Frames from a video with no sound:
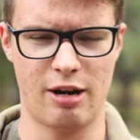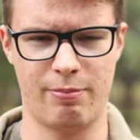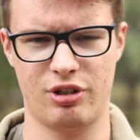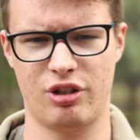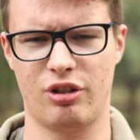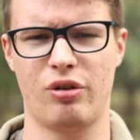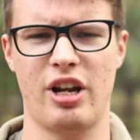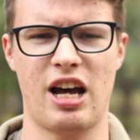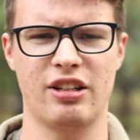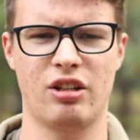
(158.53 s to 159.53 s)
aperture to
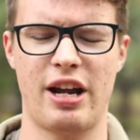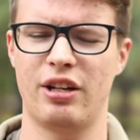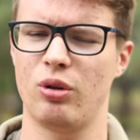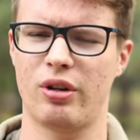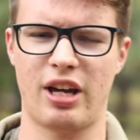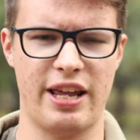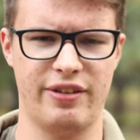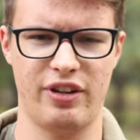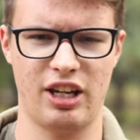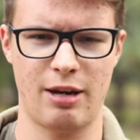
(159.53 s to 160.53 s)
the other and you
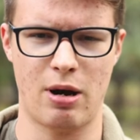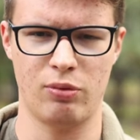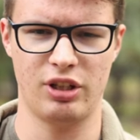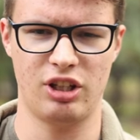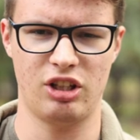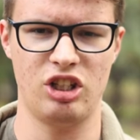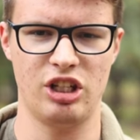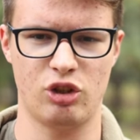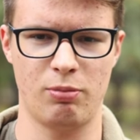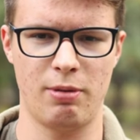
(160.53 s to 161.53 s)
can't think about it. It
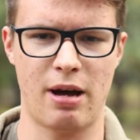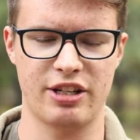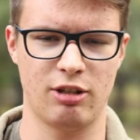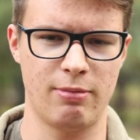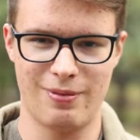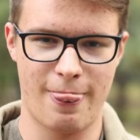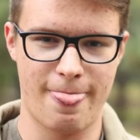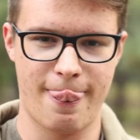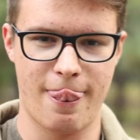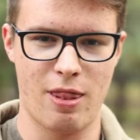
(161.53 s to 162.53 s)
needs to be muscle memory.